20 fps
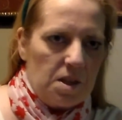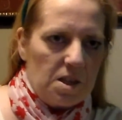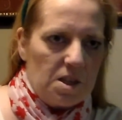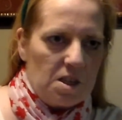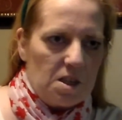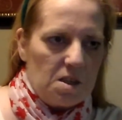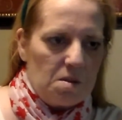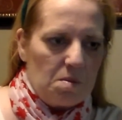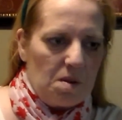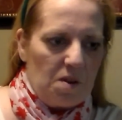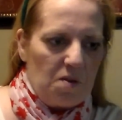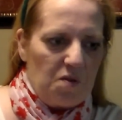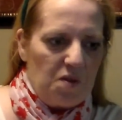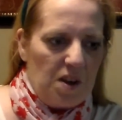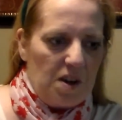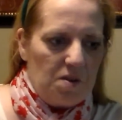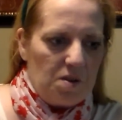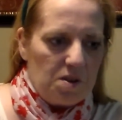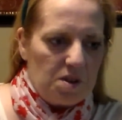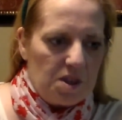This is my
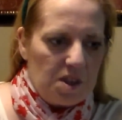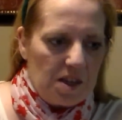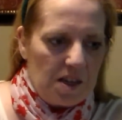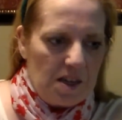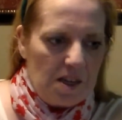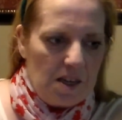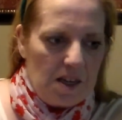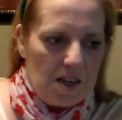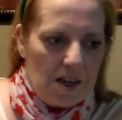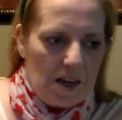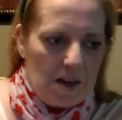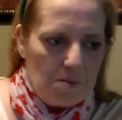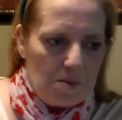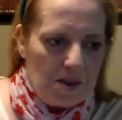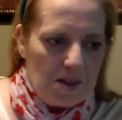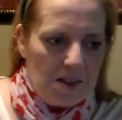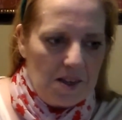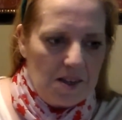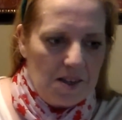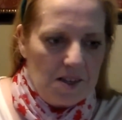favorite thing he got
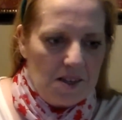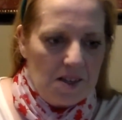me.